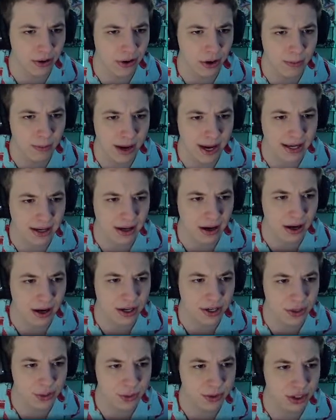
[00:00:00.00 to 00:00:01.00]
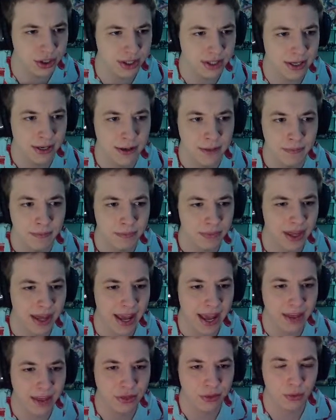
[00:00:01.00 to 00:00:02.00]
Oh my gosh, we just, they
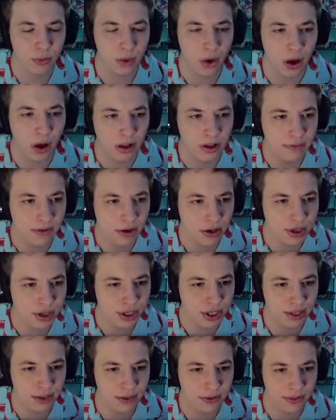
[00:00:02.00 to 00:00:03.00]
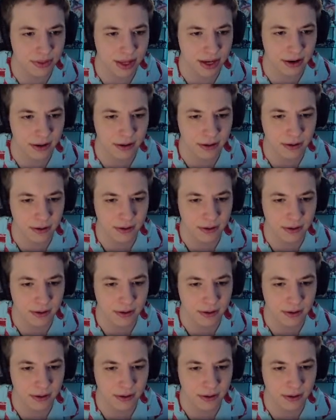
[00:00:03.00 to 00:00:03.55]
ate through all of our shield there.